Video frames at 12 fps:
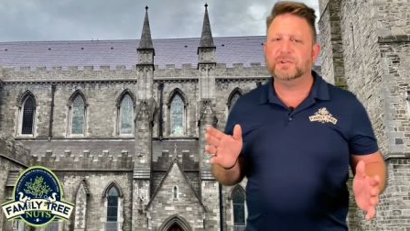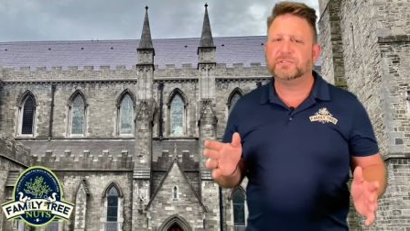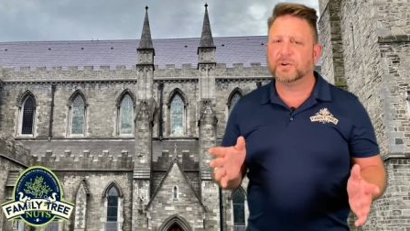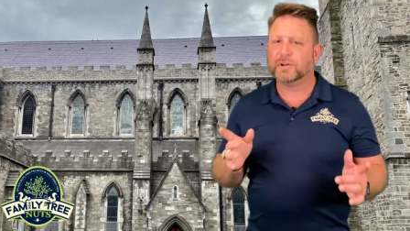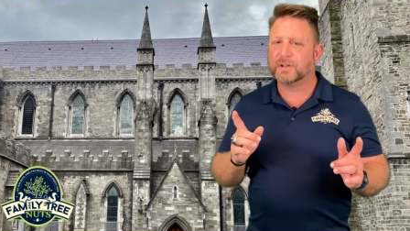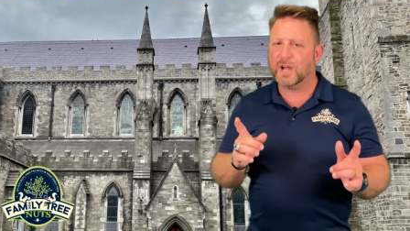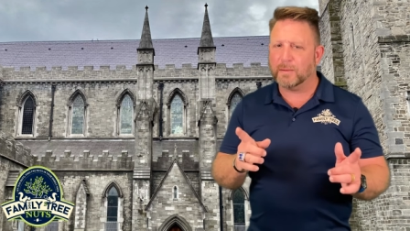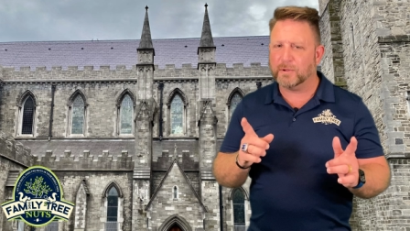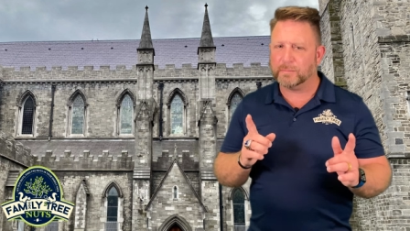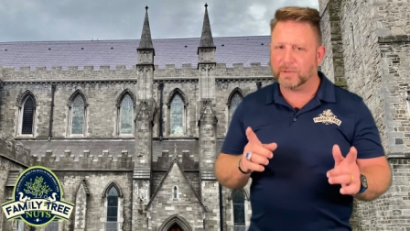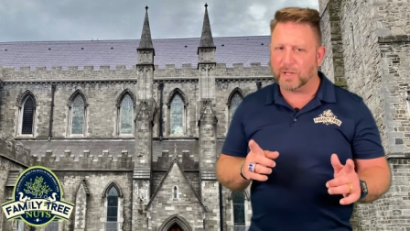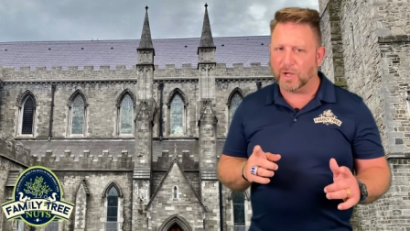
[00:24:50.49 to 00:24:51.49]
Please be sure
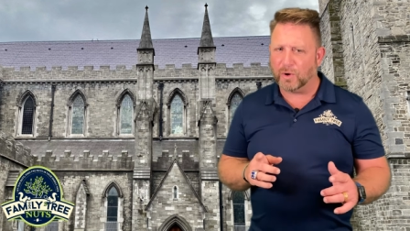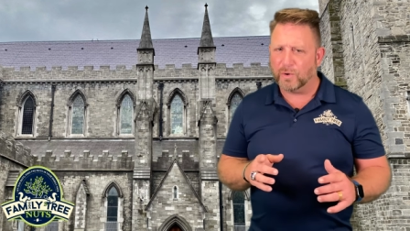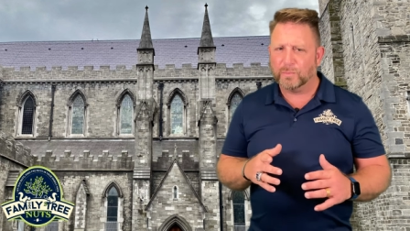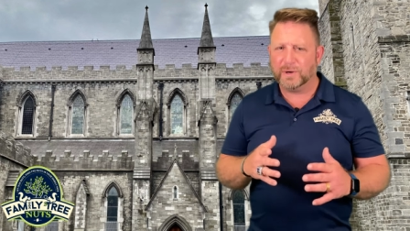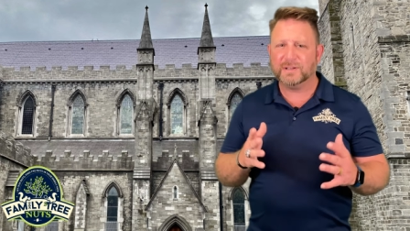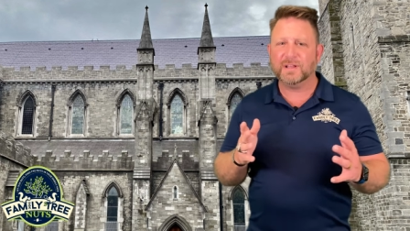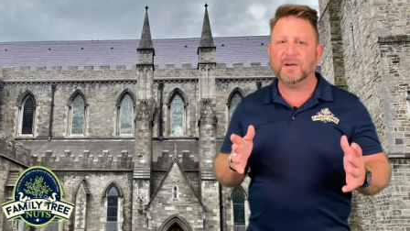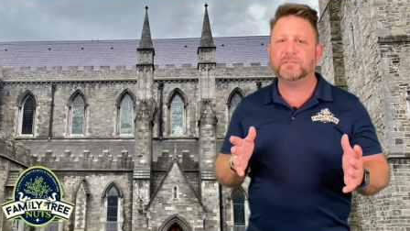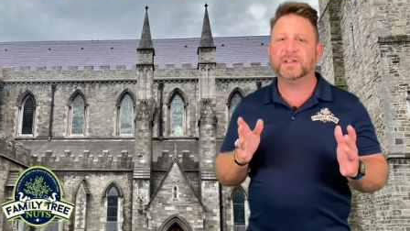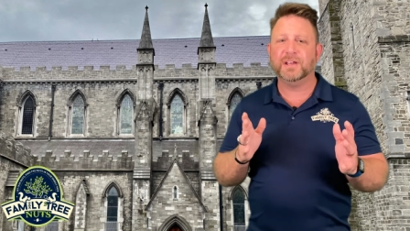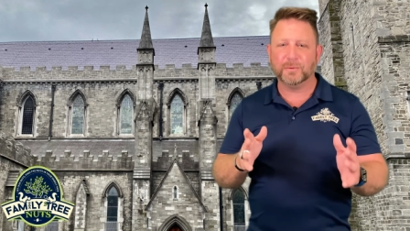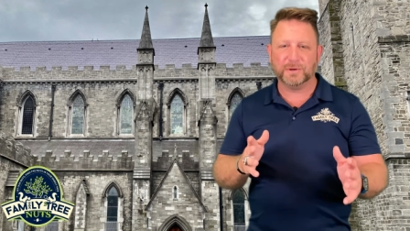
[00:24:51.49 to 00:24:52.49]
to comment below.
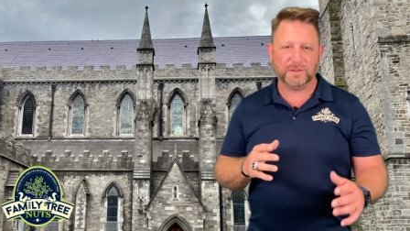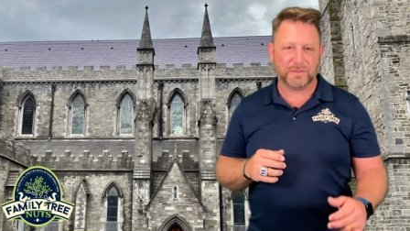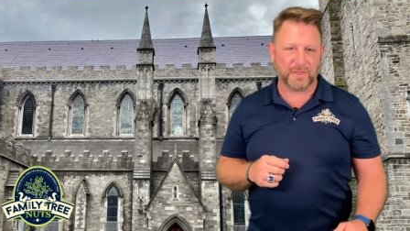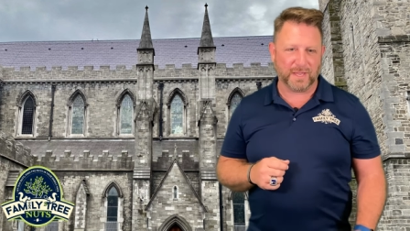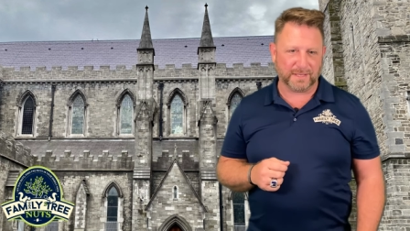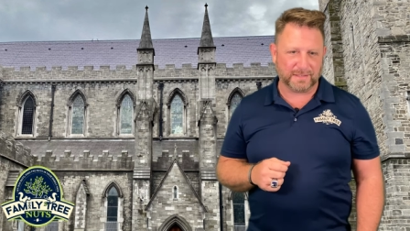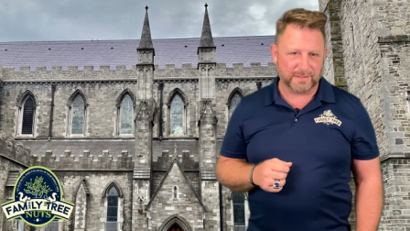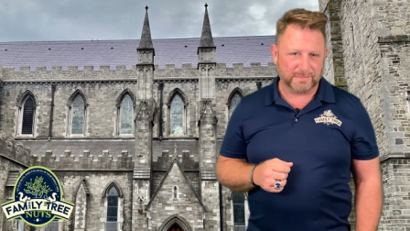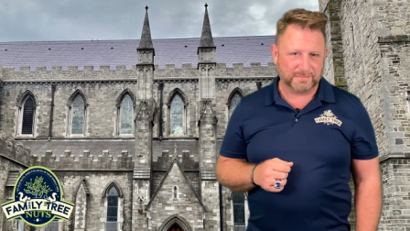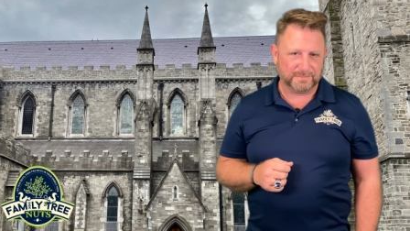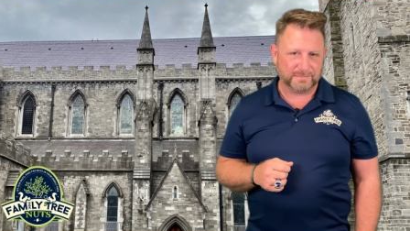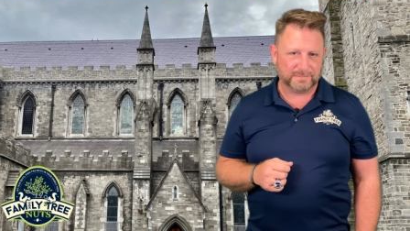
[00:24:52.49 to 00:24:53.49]
We'd love to hear what you
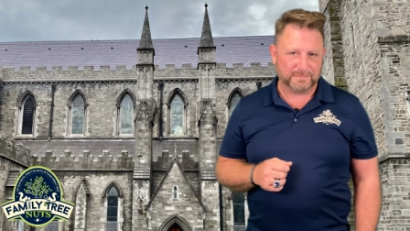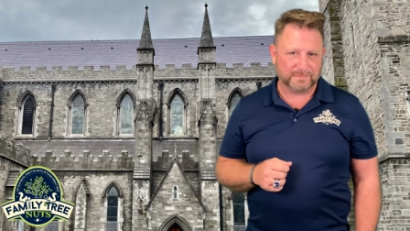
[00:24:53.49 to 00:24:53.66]
think.